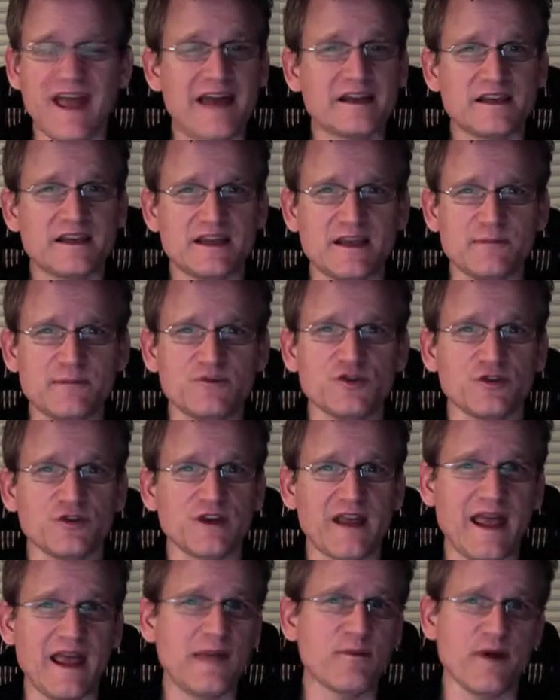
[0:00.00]
Anakim
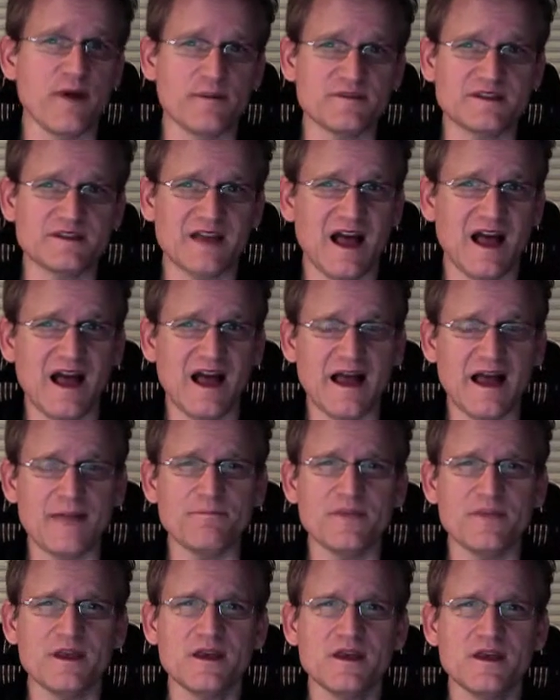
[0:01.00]
during Abram's time,
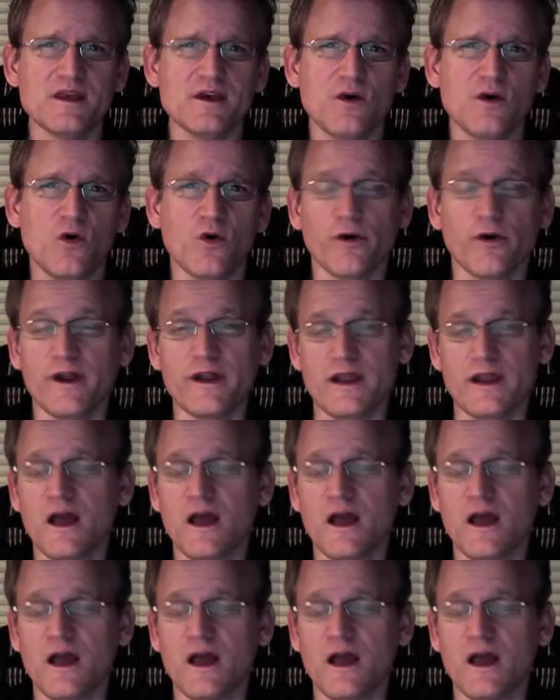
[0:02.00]
or any